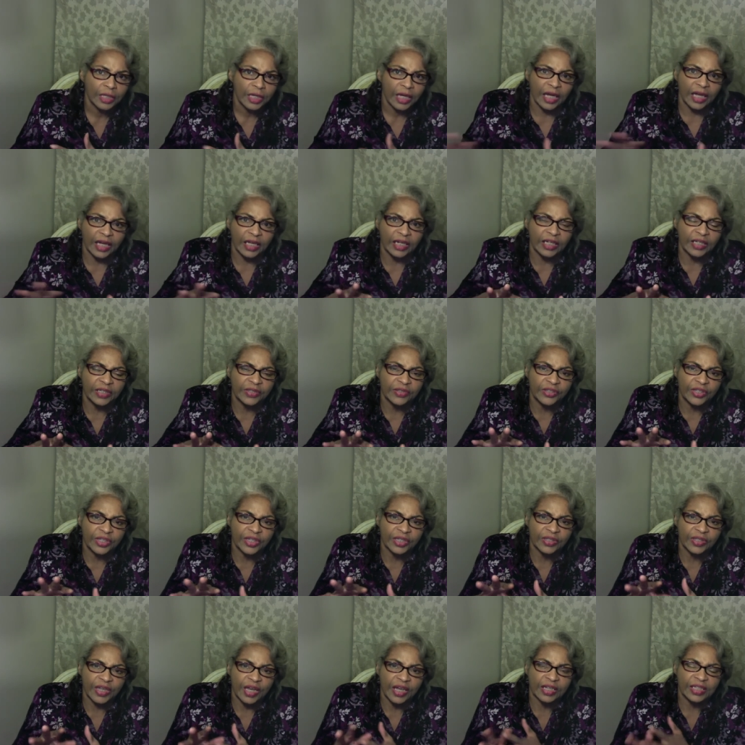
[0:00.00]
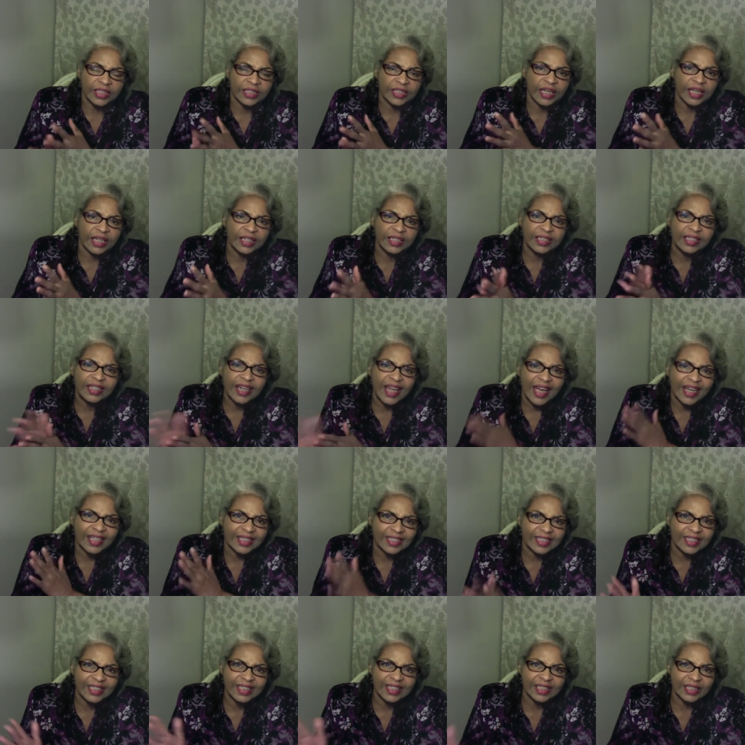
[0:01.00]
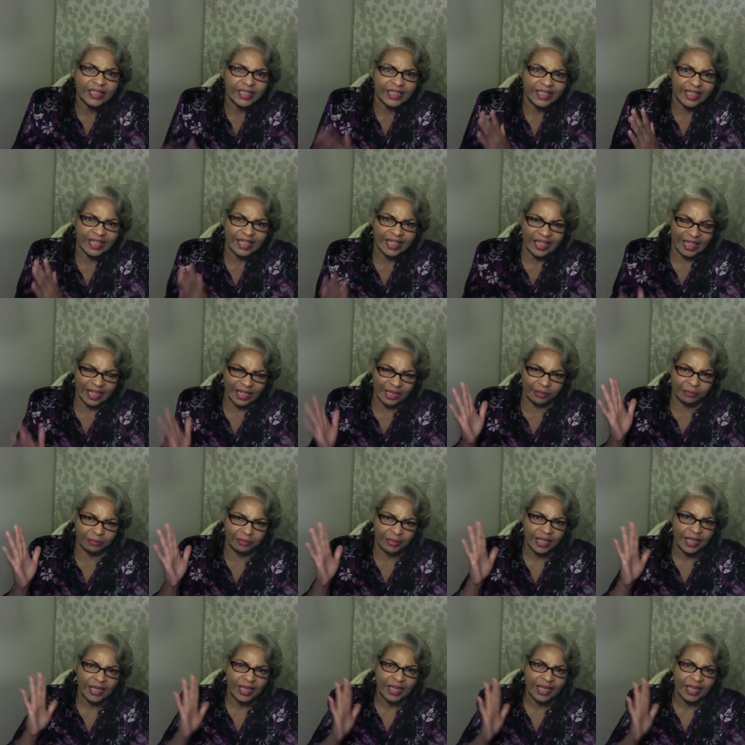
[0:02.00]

anything that is connected to him,